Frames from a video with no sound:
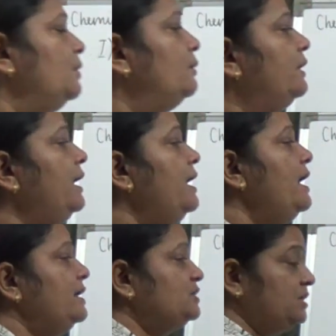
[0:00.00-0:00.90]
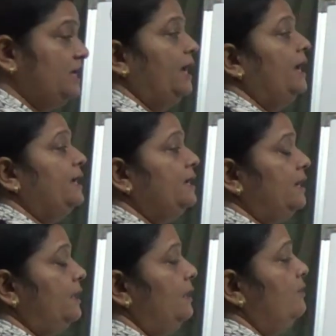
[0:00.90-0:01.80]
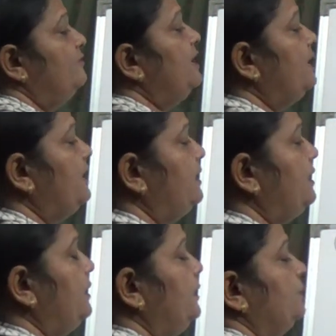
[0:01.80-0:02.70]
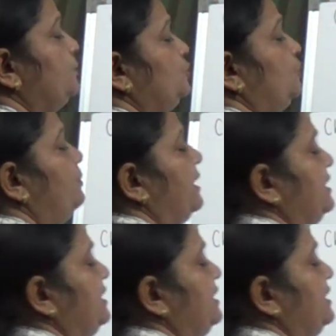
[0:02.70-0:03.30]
Okay. See, here we are getting 2, but